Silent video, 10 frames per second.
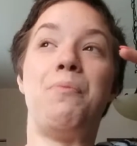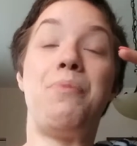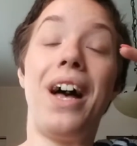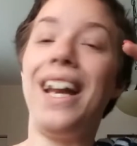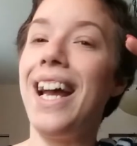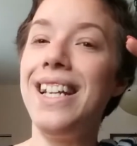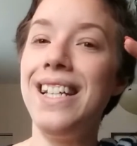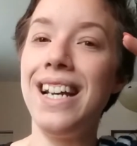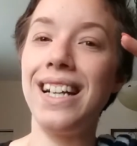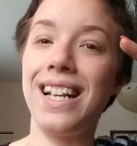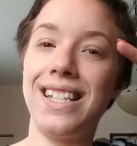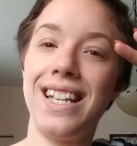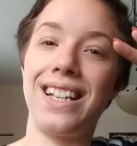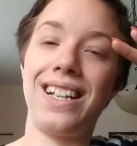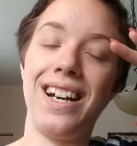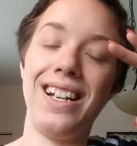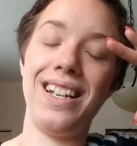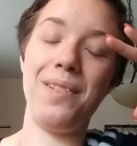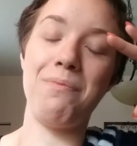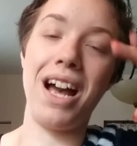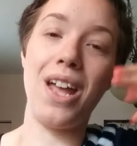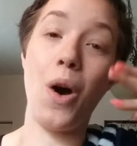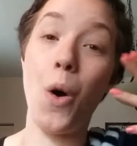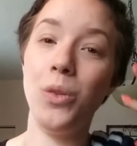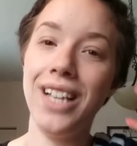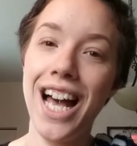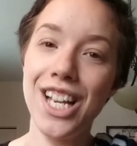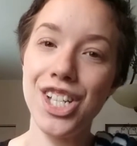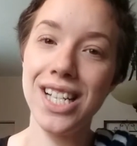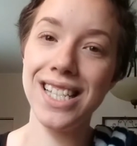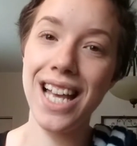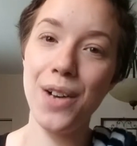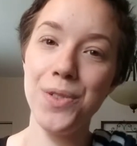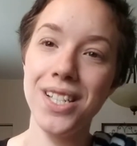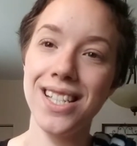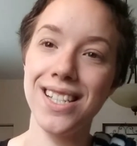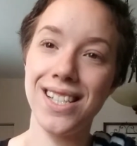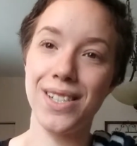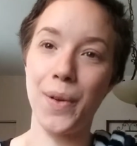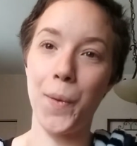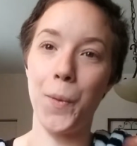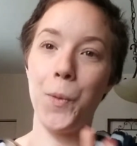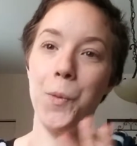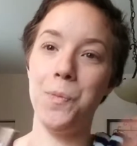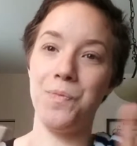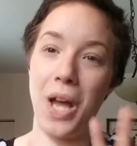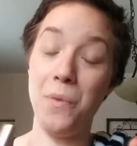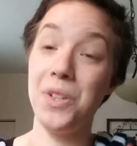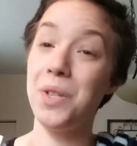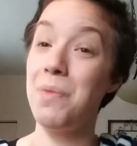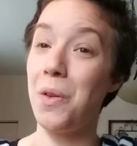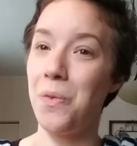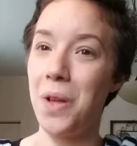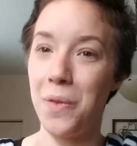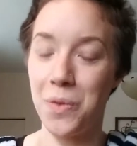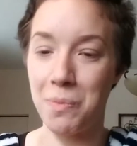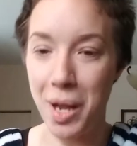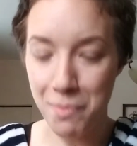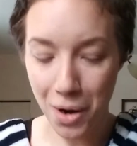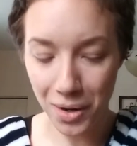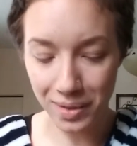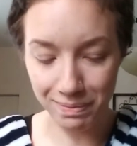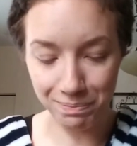Bad idea, because it cut in my own lashes out. So that was a big fail for my part.